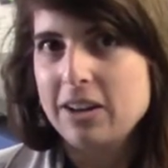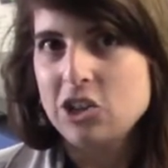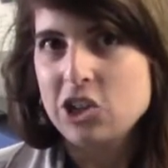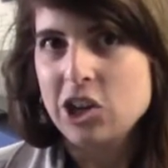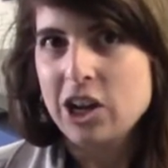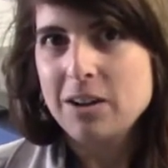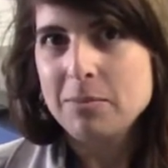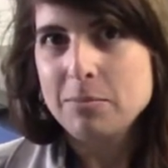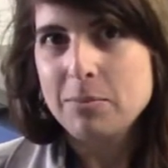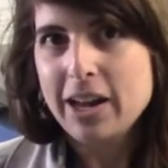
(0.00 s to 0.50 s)

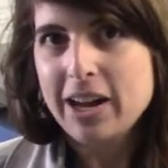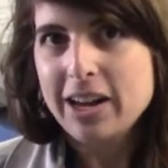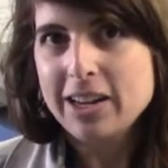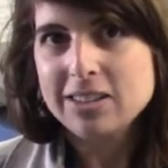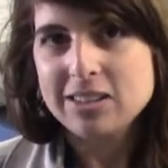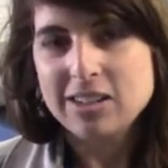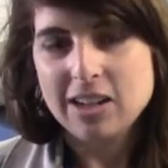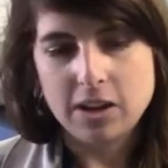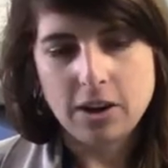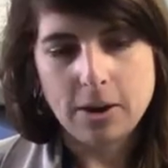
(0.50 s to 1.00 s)
jet
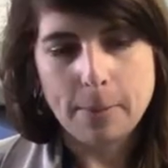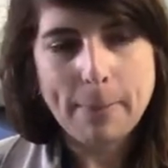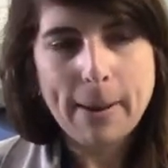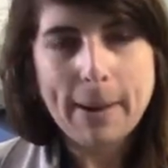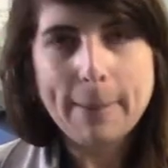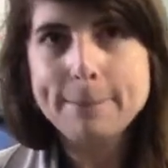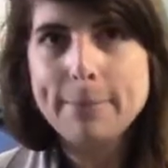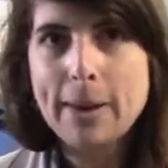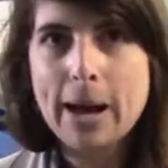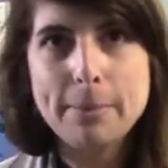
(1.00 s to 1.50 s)
blast and you're
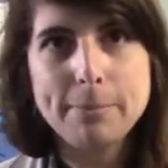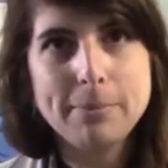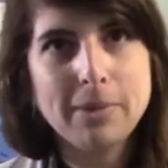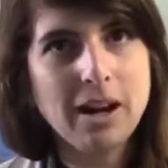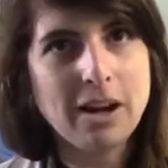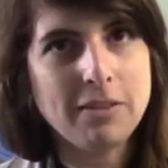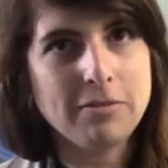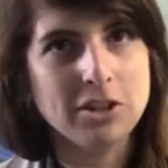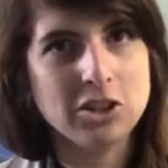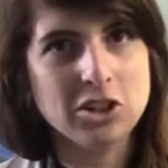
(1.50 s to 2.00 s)
pop, pop
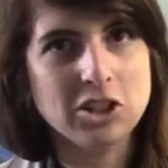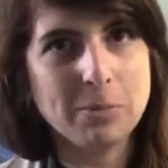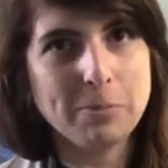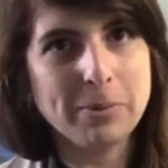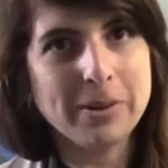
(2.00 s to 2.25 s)
off the ship.